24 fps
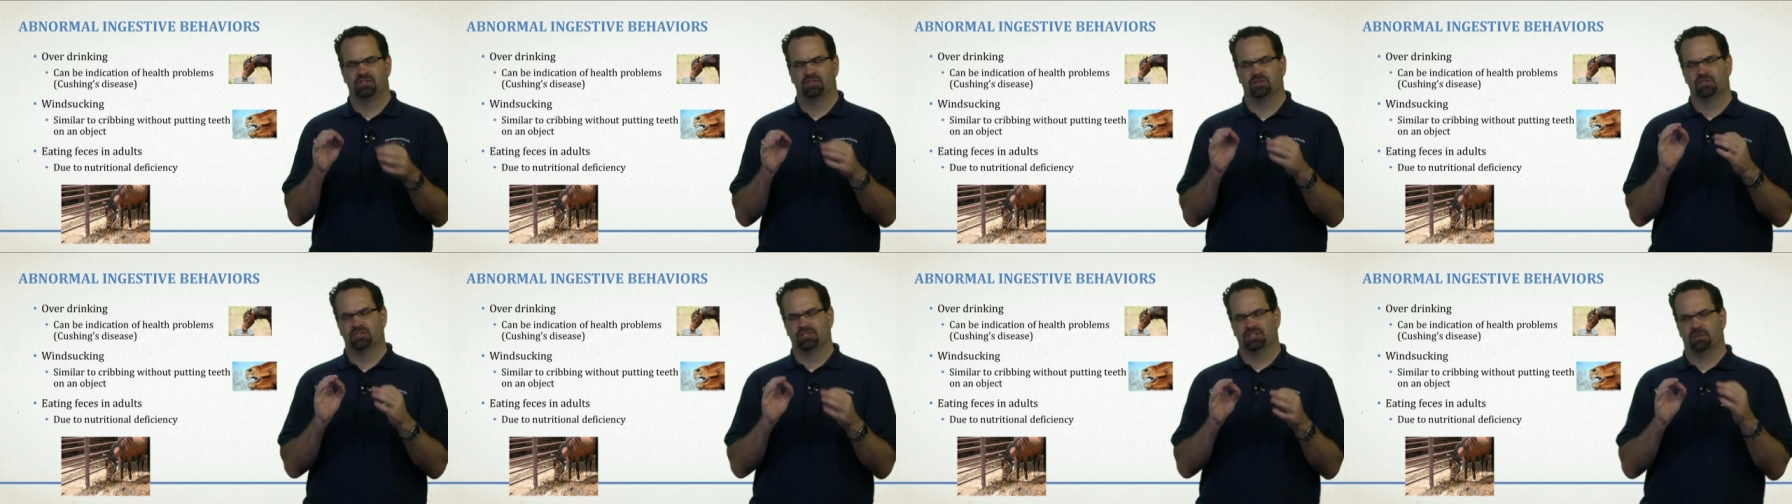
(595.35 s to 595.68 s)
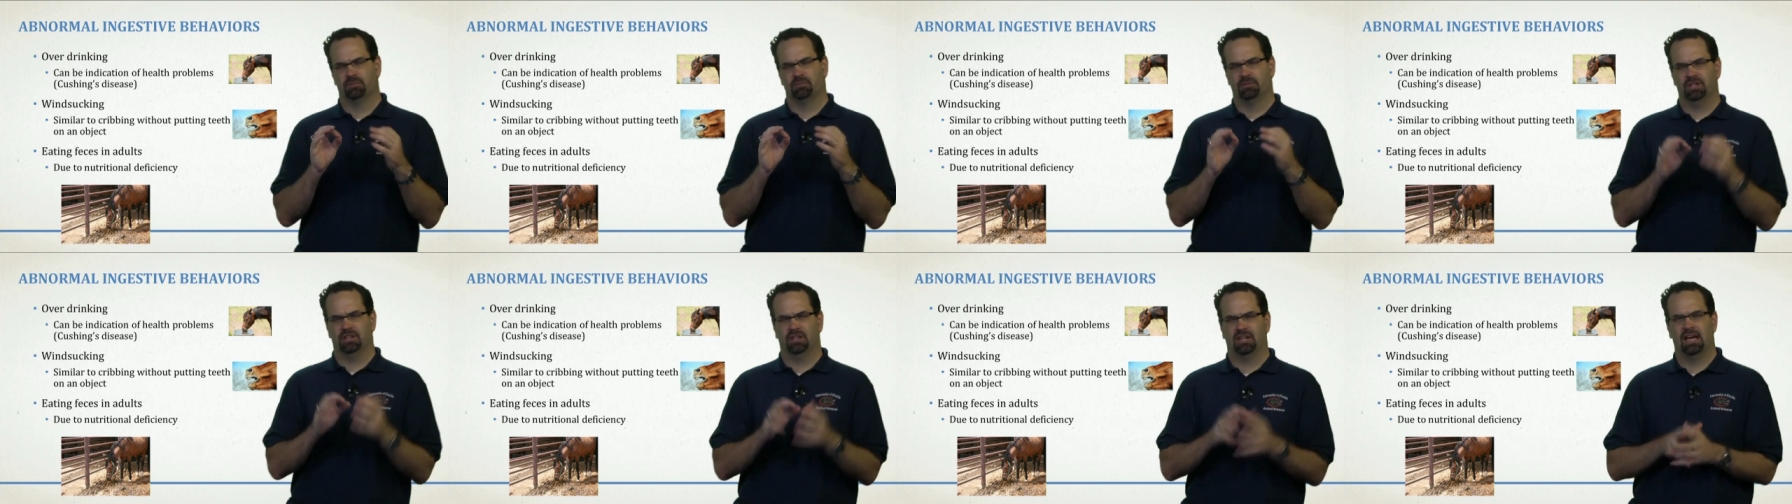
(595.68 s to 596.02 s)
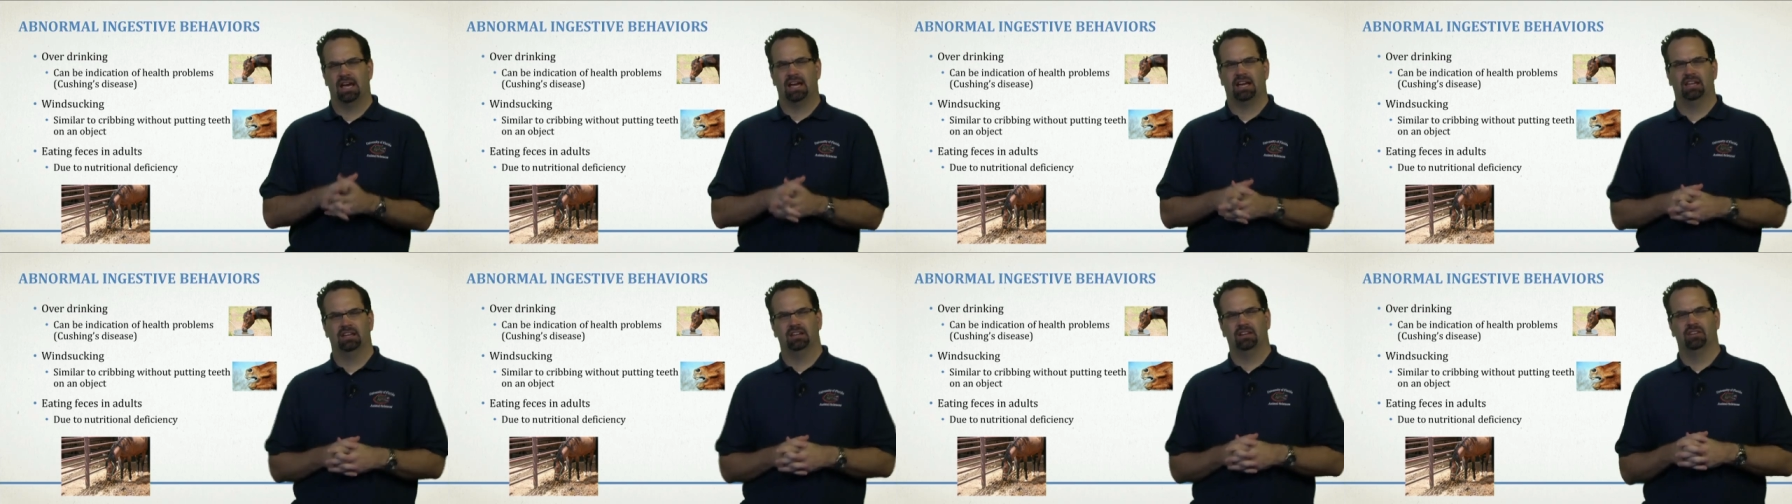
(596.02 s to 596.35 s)
there's something
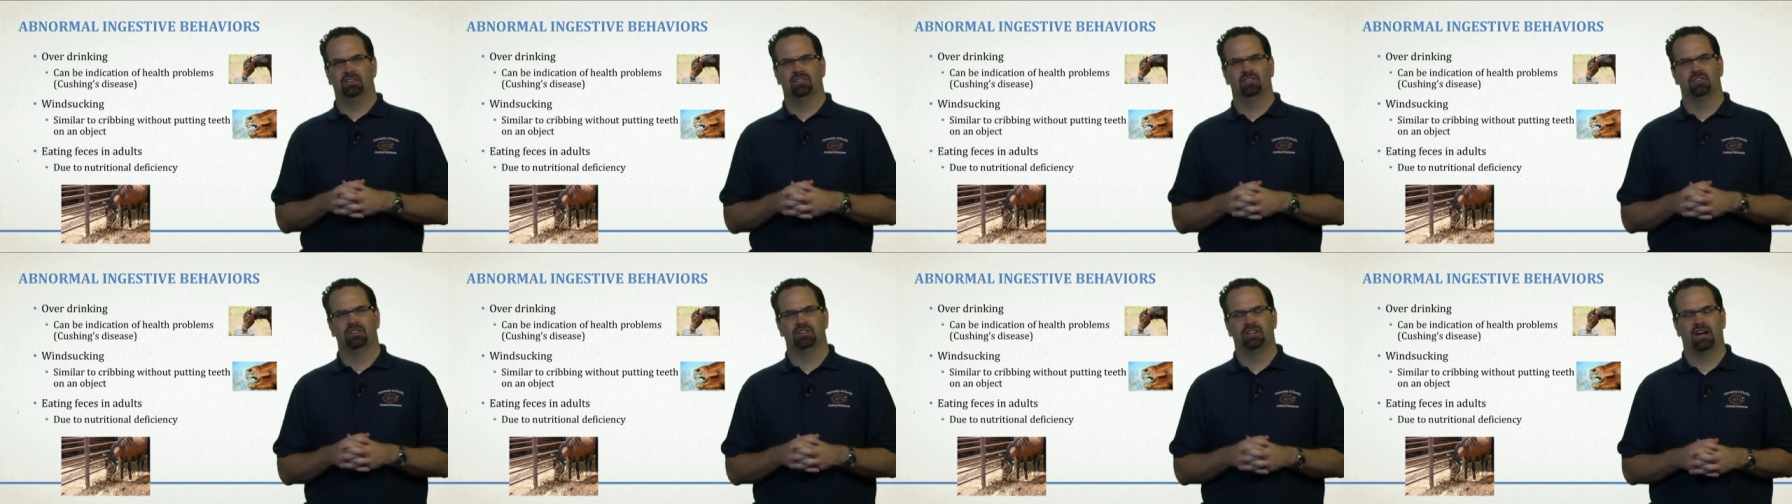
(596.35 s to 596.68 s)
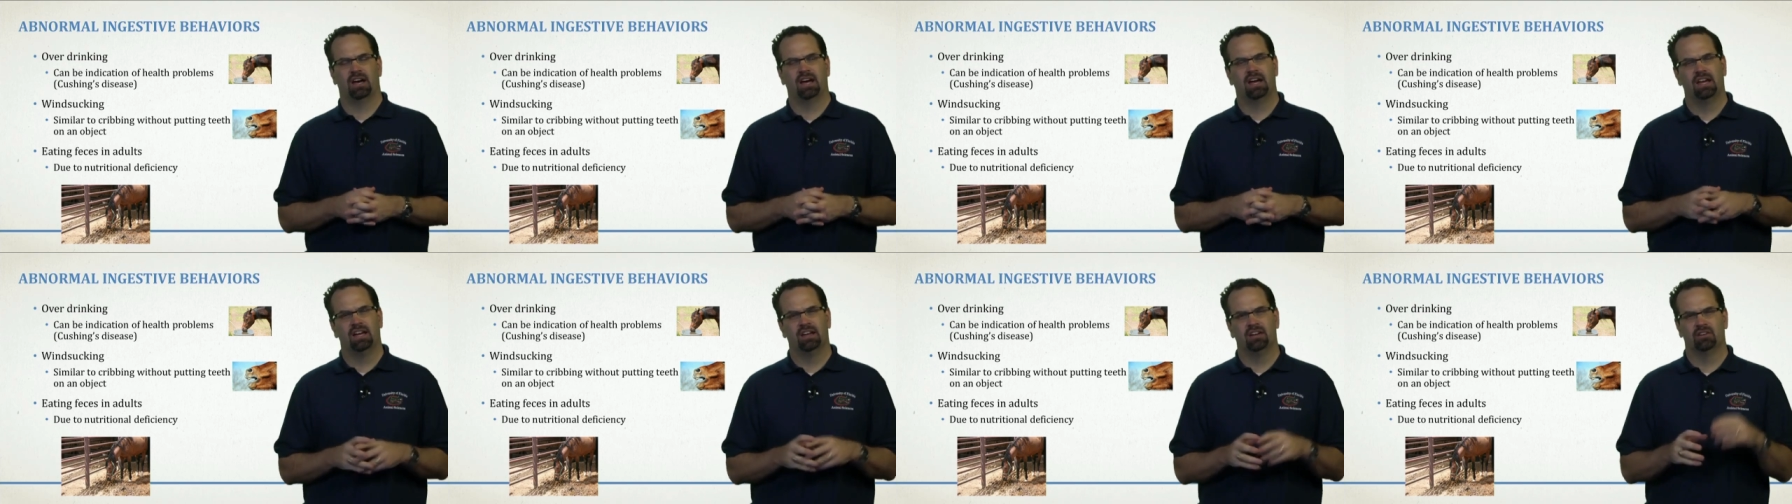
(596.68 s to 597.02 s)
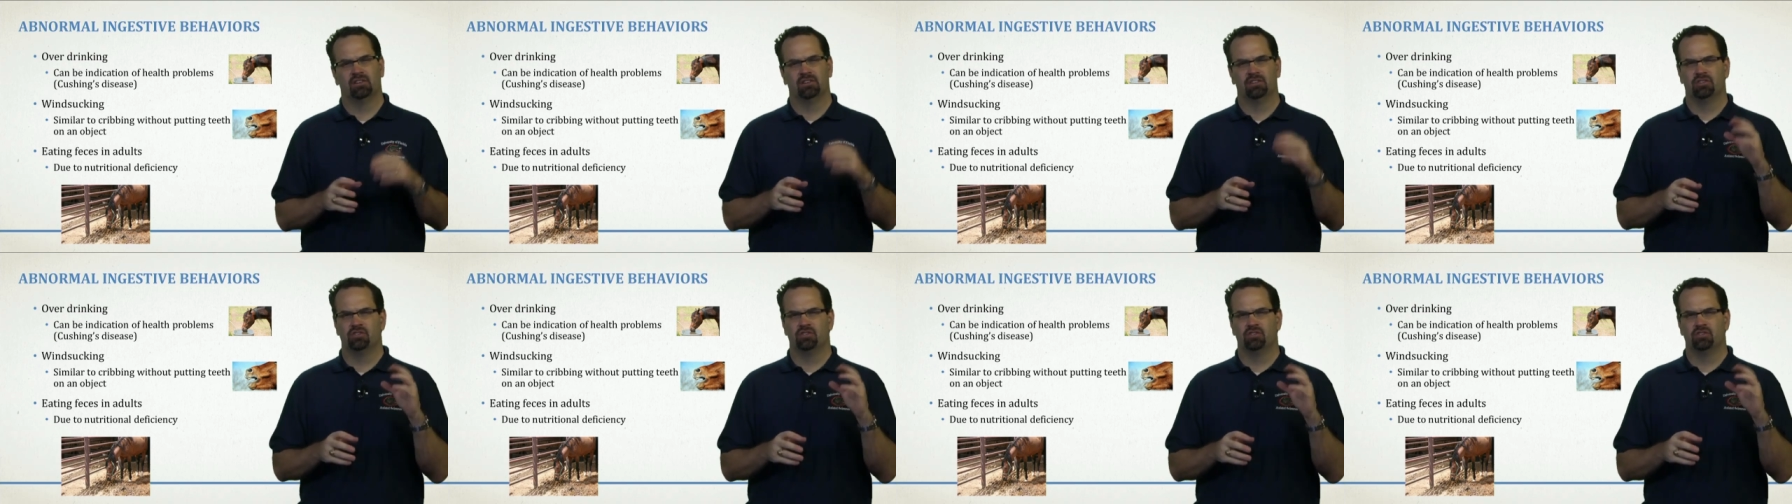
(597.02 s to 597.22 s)
lacking in their diet or